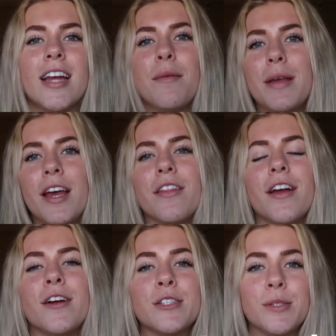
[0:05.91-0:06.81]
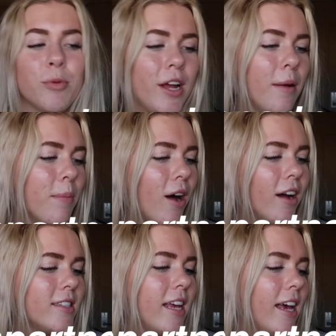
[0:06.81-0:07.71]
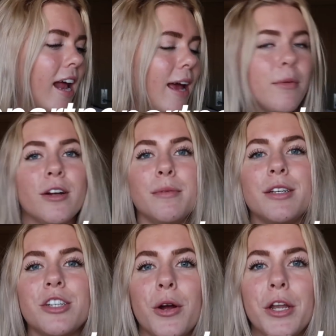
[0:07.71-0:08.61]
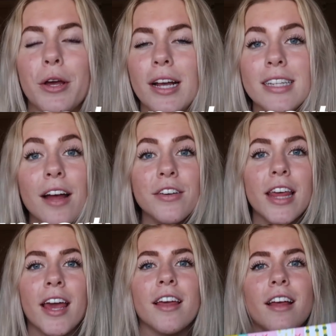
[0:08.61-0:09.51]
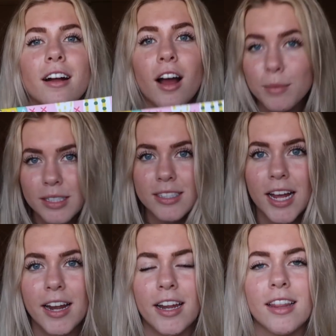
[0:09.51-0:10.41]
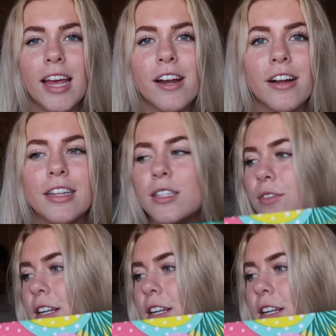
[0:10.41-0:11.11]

sent me their spring box and I'm going to be showing you guys everything that comes inside it later in this